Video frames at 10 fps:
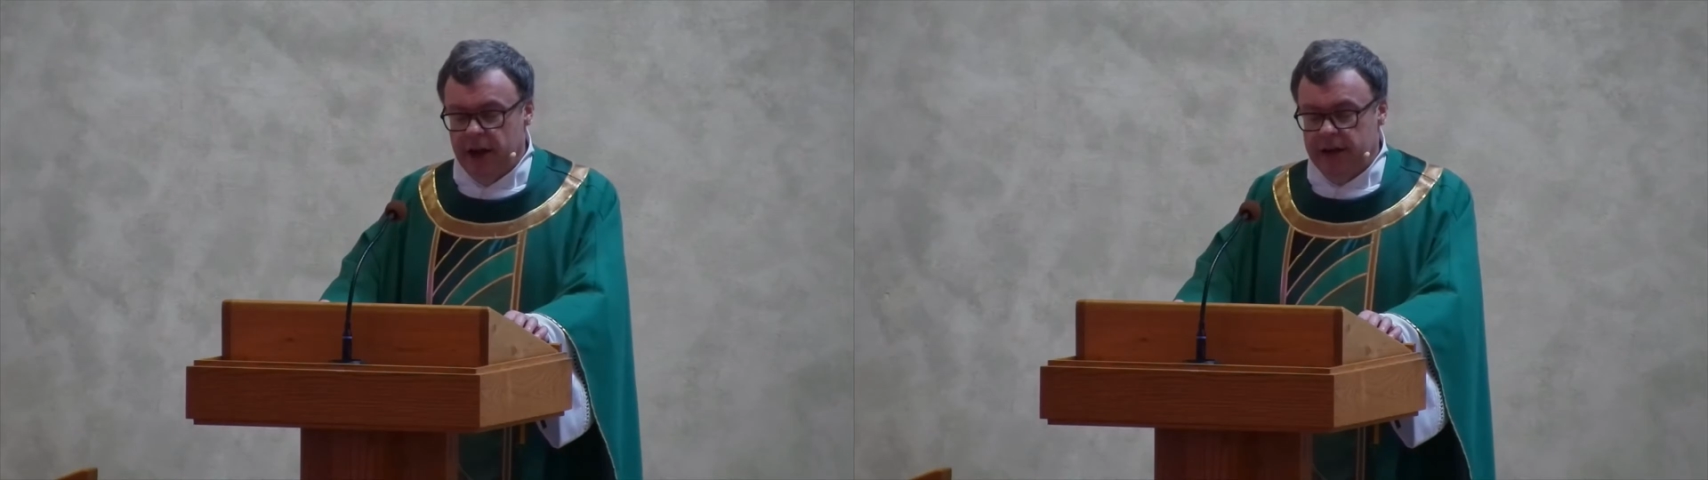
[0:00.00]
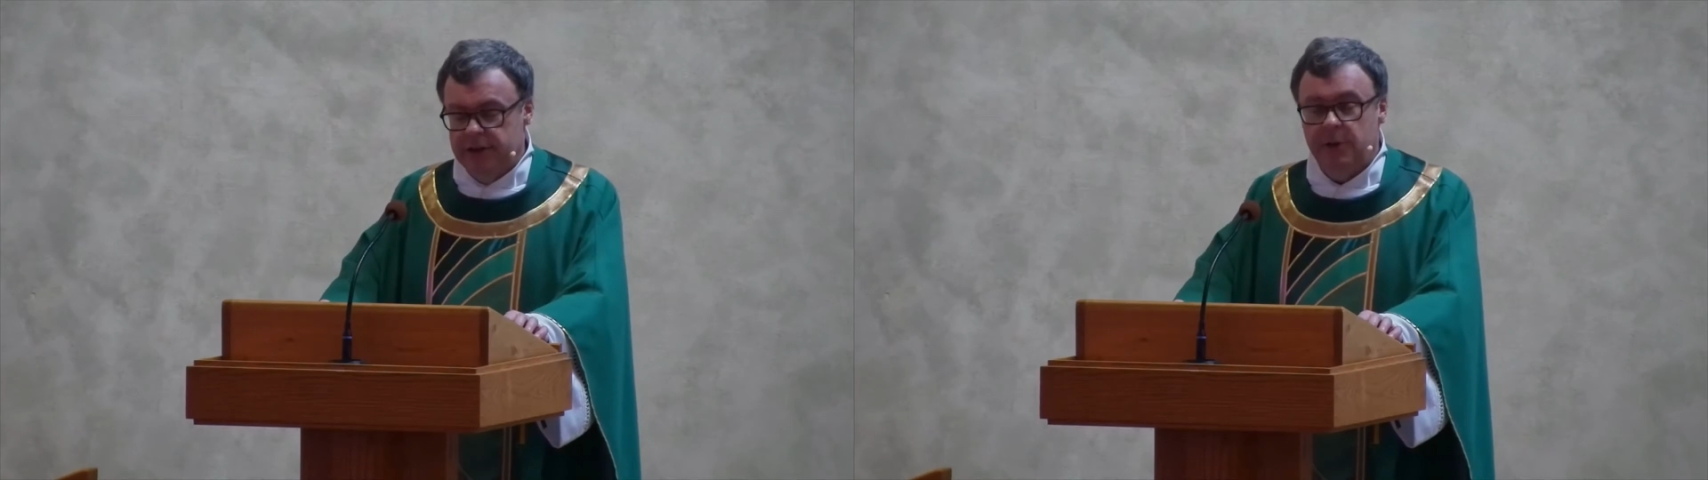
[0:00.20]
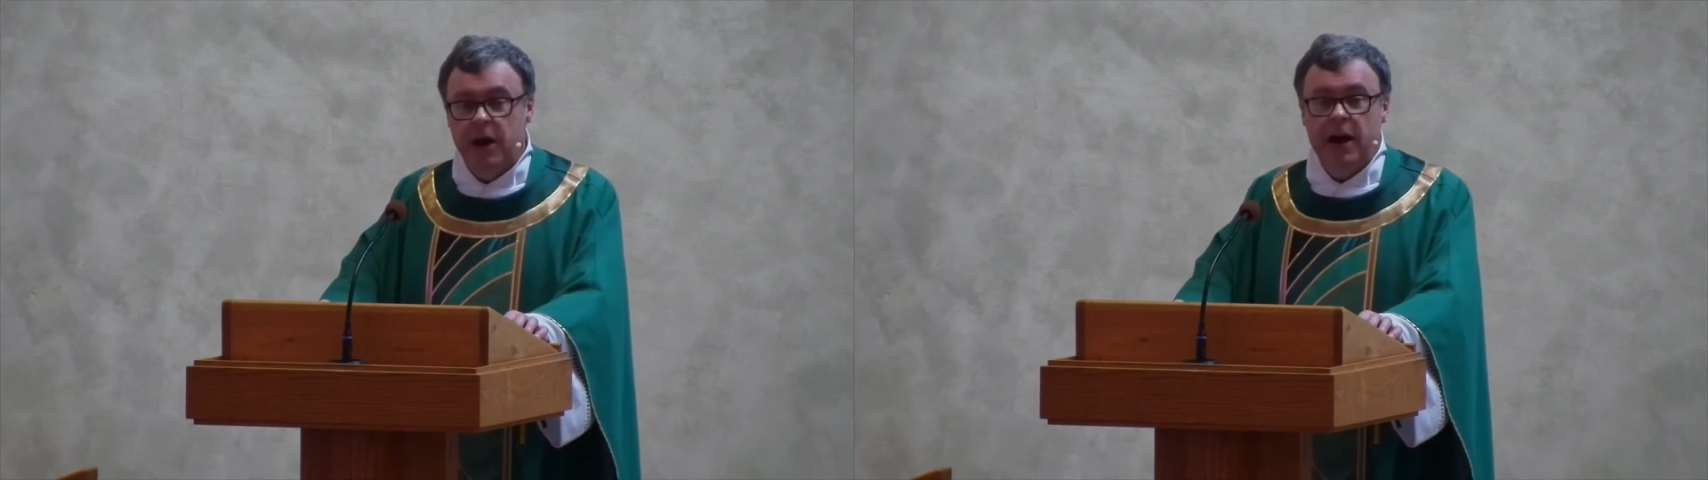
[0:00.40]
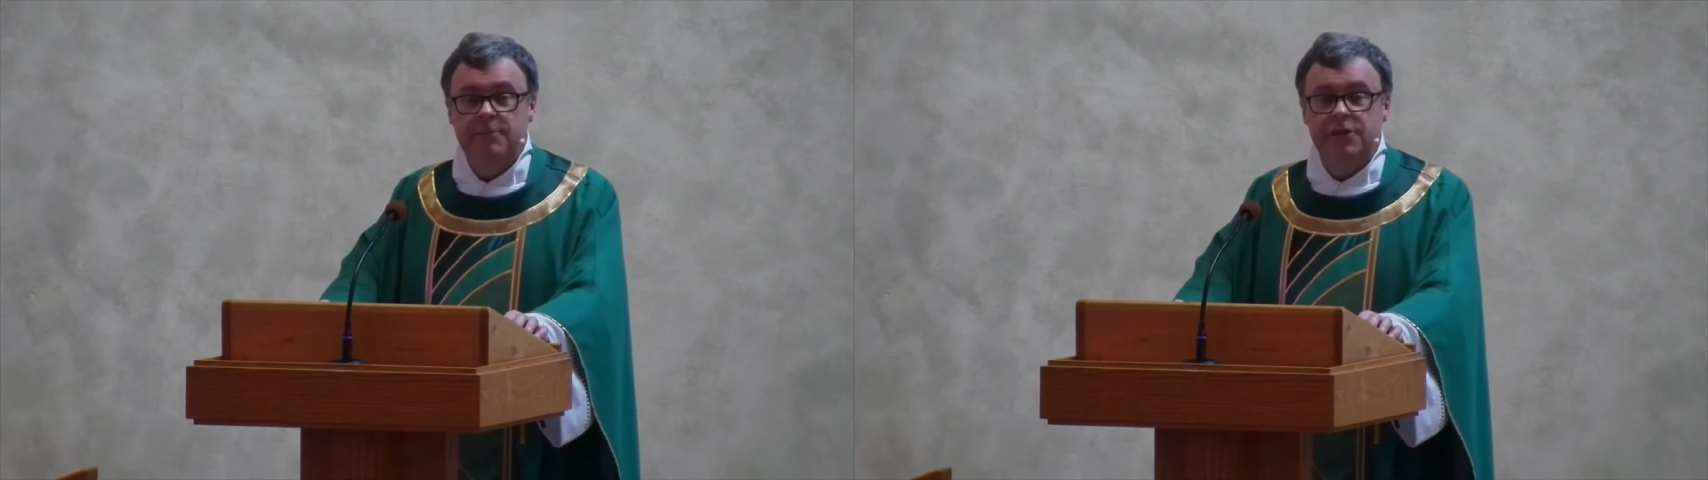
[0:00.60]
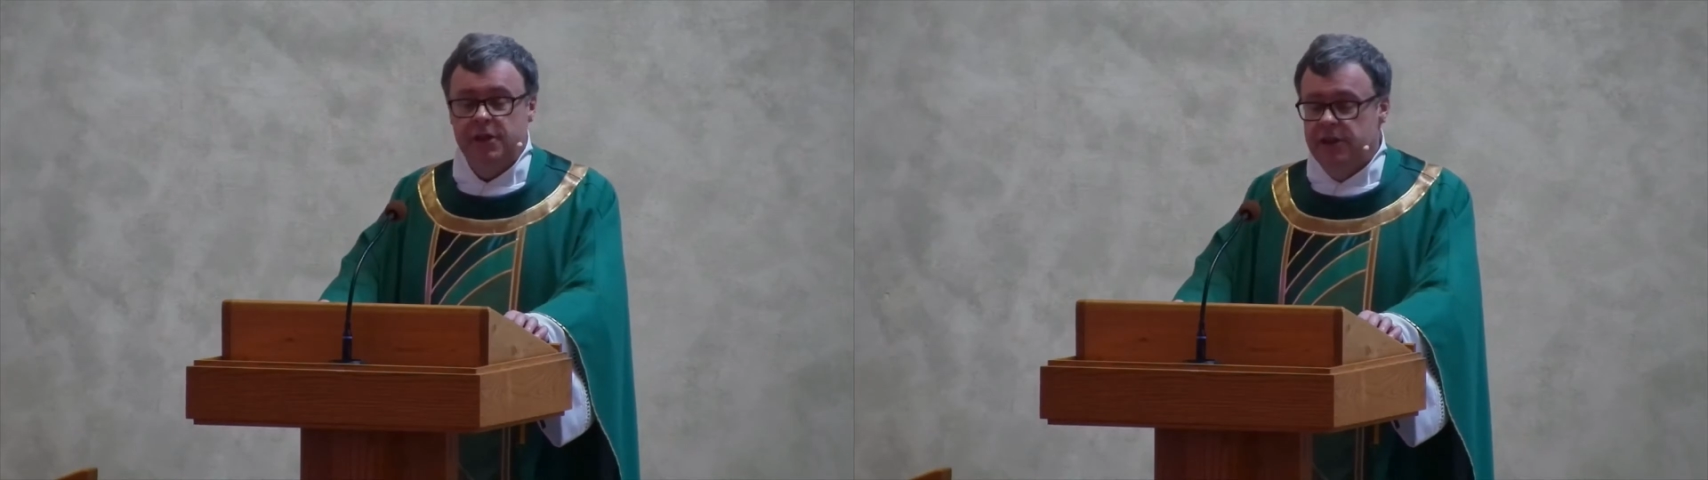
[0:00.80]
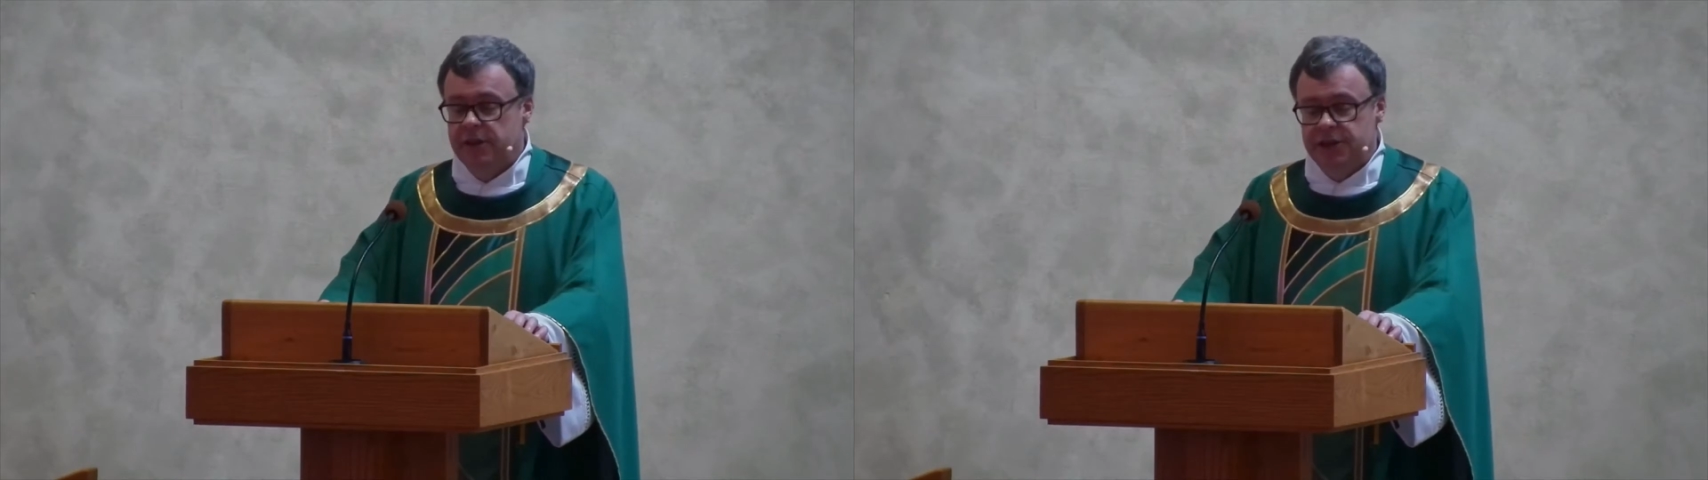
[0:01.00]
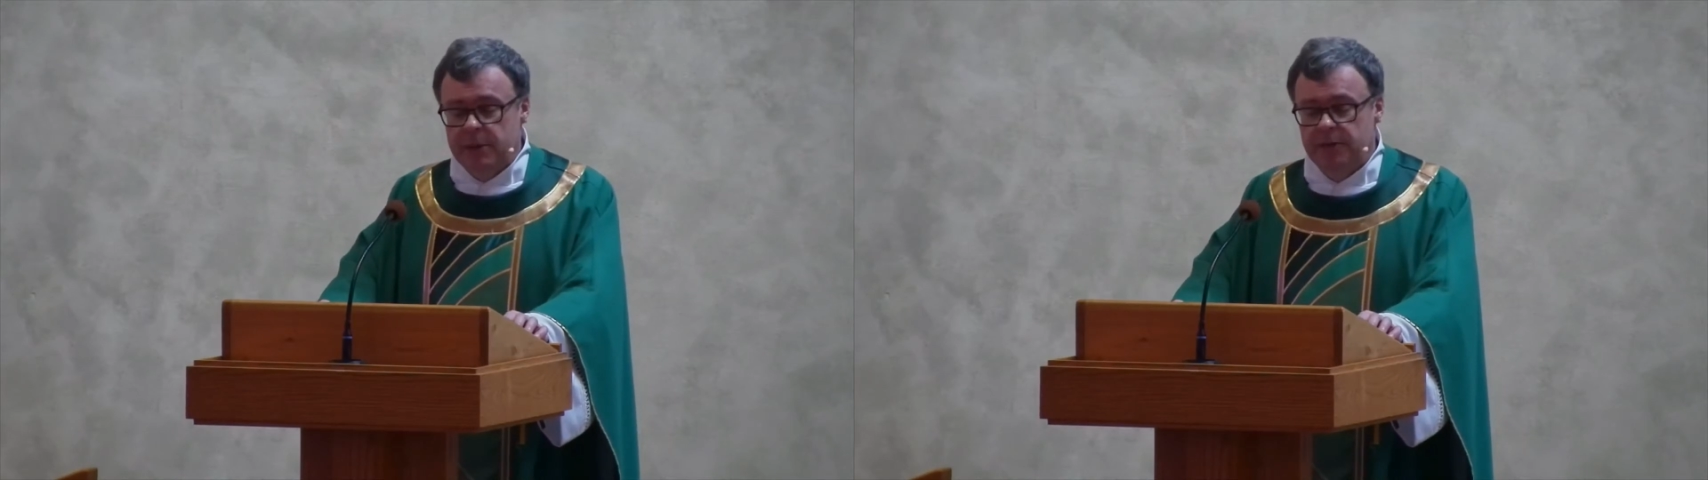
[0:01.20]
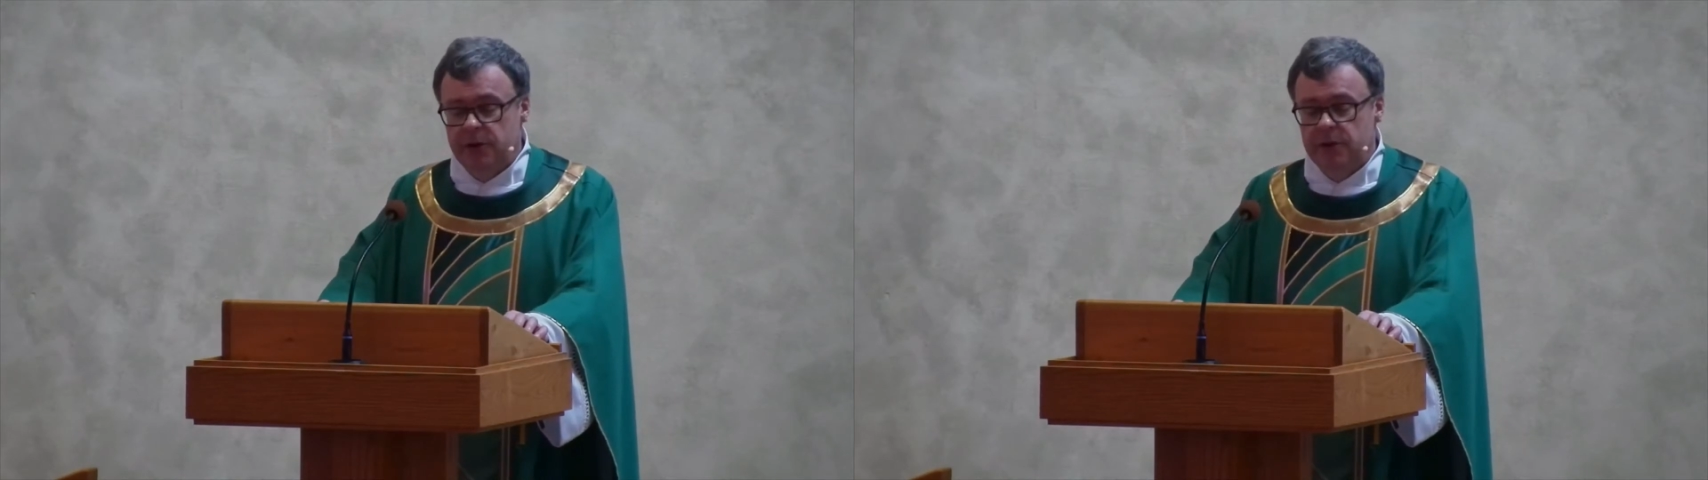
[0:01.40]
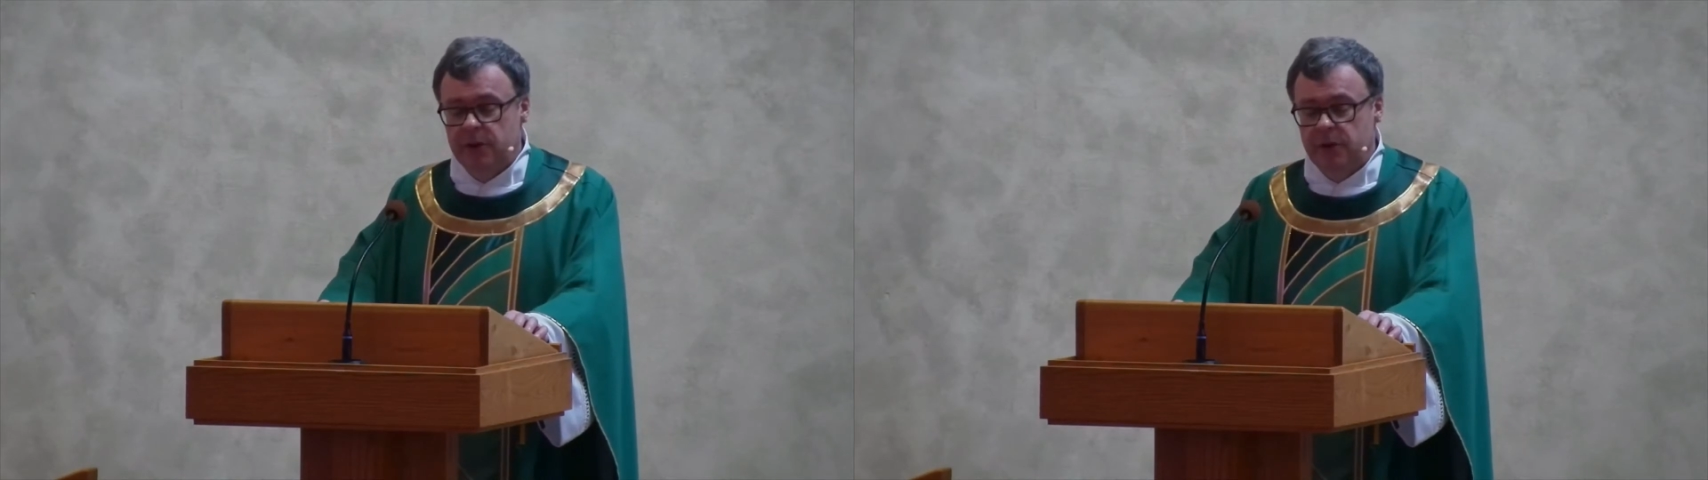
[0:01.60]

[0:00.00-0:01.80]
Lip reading: Perhaps some of you